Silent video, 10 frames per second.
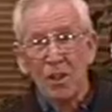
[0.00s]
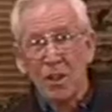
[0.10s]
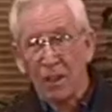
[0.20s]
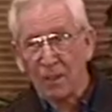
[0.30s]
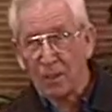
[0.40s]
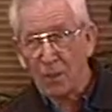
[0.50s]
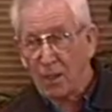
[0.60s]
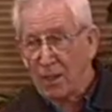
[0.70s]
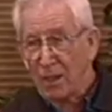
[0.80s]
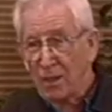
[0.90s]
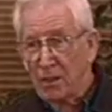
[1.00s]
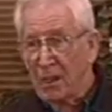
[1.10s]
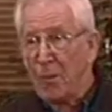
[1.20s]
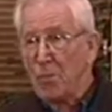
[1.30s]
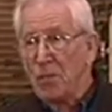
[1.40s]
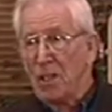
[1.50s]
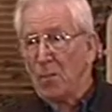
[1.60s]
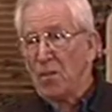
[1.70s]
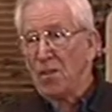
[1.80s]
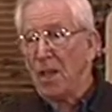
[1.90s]
like, and it's clumsily
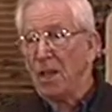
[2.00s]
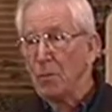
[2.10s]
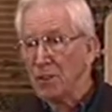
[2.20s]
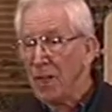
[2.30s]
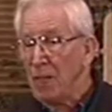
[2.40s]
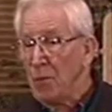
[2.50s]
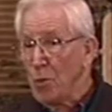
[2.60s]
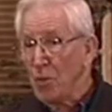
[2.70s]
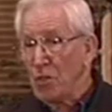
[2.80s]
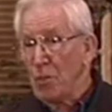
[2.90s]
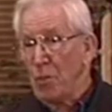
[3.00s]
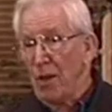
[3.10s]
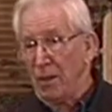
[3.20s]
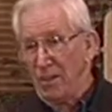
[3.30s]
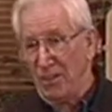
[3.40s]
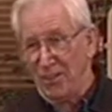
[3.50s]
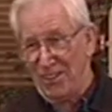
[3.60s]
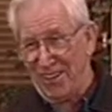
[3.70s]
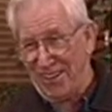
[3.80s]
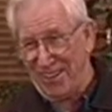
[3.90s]
presented, but suddenly everybody wants to buy into
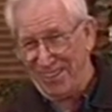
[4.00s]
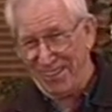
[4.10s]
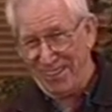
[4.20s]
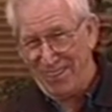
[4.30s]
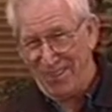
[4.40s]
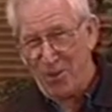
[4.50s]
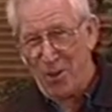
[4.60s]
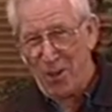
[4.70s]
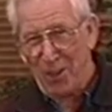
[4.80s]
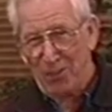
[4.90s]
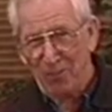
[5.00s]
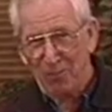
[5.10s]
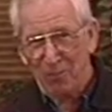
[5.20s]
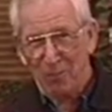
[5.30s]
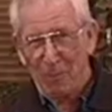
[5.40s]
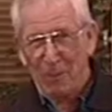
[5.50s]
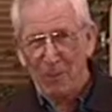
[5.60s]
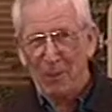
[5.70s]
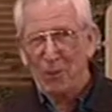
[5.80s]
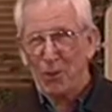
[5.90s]
it. Why?
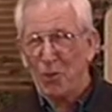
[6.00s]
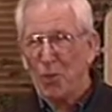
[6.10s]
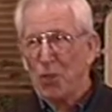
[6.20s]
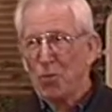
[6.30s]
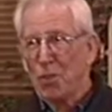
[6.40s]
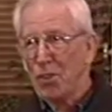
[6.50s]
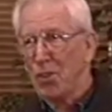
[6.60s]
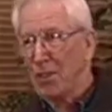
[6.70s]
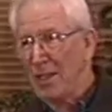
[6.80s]
Well, the first one's got